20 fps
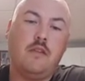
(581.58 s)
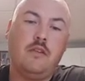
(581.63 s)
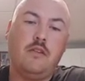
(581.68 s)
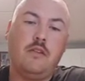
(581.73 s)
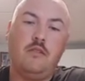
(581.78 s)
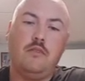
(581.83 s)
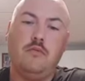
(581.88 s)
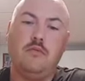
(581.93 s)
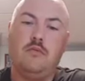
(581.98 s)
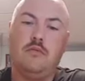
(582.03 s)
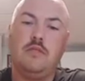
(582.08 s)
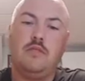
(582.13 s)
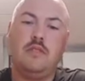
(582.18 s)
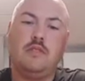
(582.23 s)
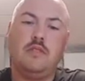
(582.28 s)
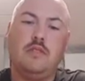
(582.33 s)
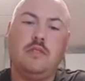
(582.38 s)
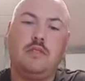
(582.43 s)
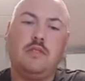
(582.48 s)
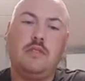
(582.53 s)
you will
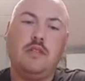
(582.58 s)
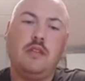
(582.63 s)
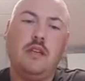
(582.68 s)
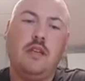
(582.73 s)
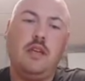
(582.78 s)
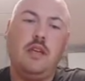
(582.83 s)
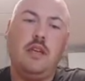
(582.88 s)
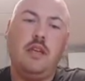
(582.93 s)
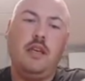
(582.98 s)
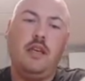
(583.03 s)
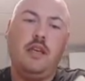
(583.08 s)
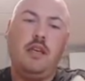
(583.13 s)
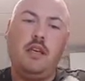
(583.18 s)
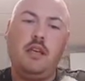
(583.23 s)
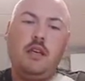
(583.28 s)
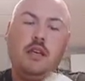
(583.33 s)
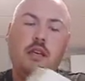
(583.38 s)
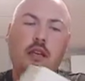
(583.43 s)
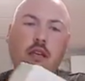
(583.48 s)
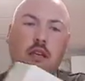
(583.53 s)

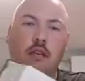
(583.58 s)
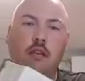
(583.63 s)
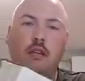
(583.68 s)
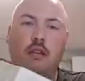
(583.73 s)
see